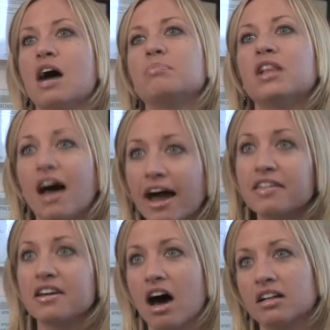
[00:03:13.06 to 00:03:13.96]
apply
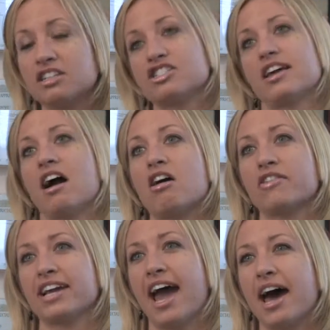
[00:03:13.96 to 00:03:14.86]
the knowledge that I
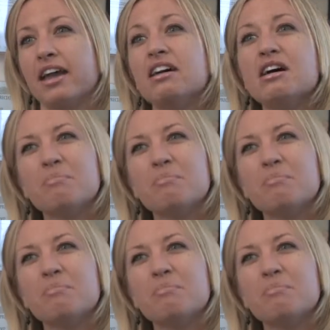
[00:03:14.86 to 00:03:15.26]
already had,